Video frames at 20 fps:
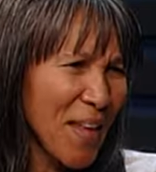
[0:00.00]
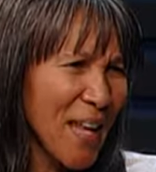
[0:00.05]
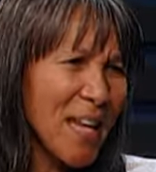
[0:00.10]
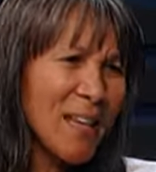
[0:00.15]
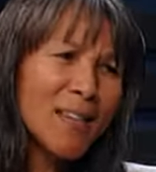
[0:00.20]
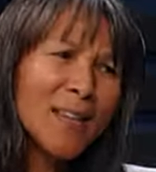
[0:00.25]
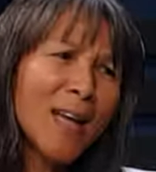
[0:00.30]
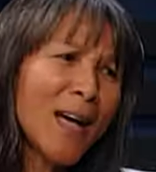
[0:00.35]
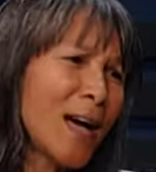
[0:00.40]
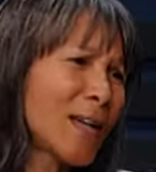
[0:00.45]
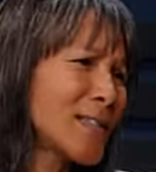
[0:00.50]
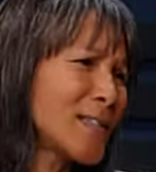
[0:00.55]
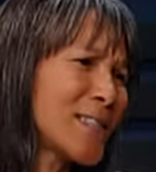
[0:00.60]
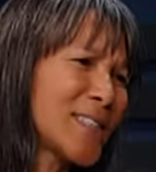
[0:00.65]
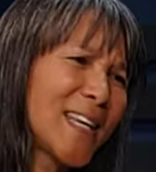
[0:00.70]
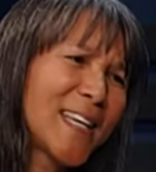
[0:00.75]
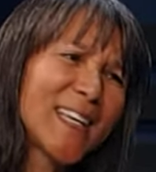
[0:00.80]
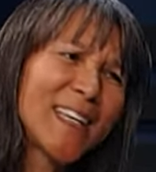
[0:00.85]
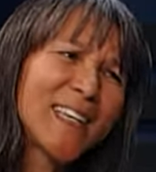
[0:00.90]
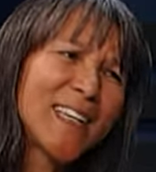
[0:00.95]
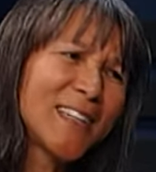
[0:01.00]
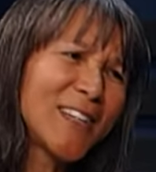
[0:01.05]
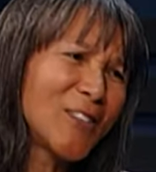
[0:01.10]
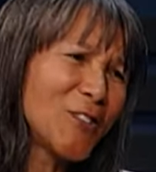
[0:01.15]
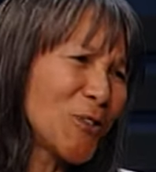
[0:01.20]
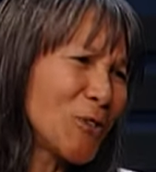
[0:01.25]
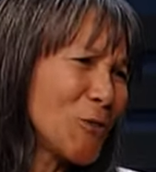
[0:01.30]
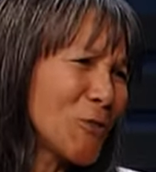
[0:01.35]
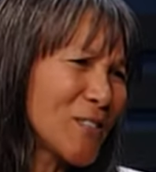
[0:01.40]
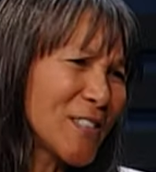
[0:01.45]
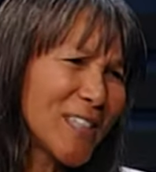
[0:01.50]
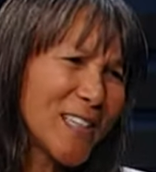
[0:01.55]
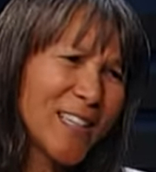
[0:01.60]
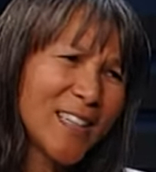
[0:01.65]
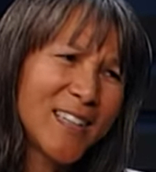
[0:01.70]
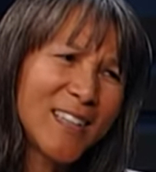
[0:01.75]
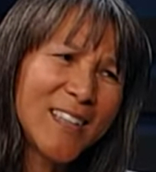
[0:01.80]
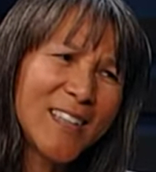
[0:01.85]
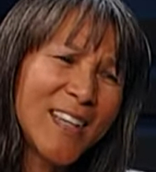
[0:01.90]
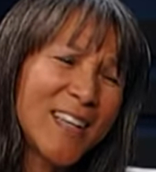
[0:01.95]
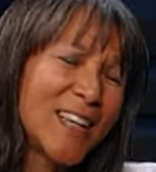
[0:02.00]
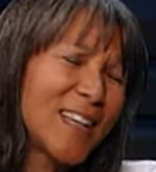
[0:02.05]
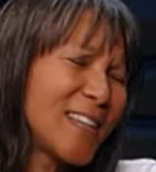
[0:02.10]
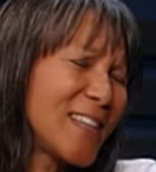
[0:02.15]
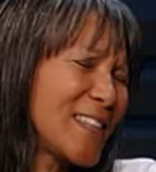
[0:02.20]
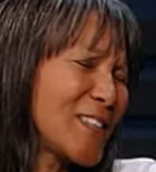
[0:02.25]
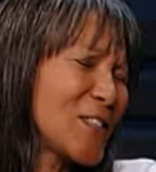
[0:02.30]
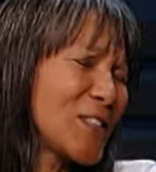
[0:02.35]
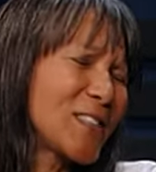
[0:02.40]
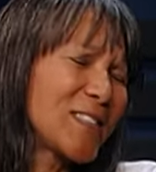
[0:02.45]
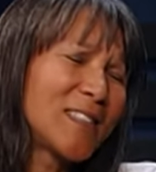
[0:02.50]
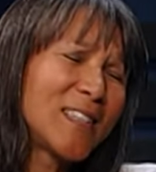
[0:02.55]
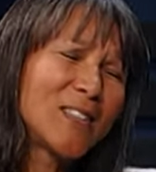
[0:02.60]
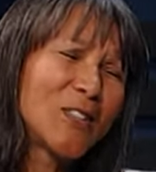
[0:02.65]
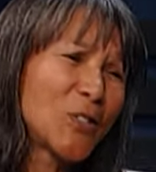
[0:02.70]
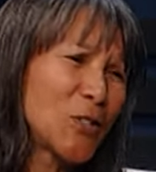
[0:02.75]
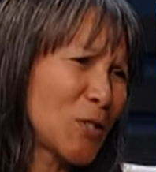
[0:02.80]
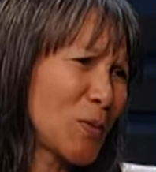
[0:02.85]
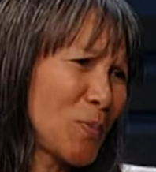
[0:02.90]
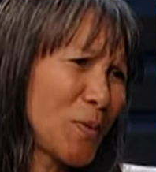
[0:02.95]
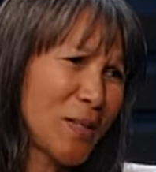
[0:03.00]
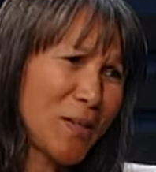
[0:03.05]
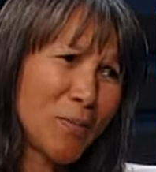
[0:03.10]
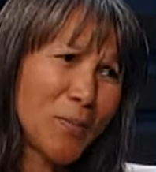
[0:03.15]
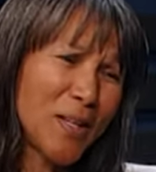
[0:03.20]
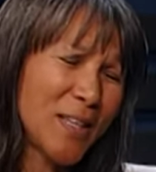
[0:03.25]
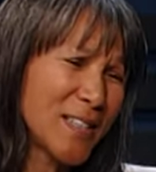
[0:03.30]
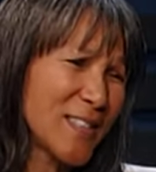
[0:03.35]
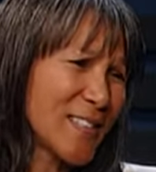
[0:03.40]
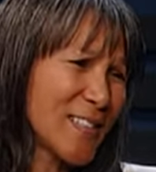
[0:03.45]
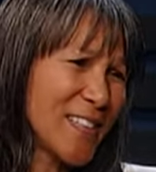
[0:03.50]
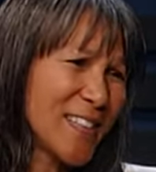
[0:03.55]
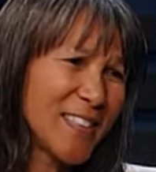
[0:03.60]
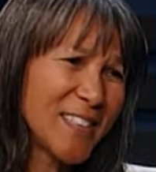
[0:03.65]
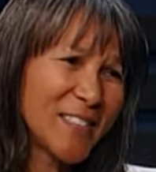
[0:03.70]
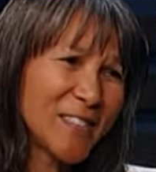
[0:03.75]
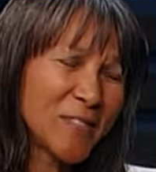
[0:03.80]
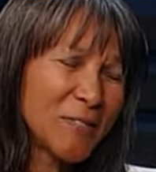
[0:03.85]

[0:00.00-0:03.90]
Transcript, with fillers: and God is taking it and using it, and, and it's, it's just been a blessing. That's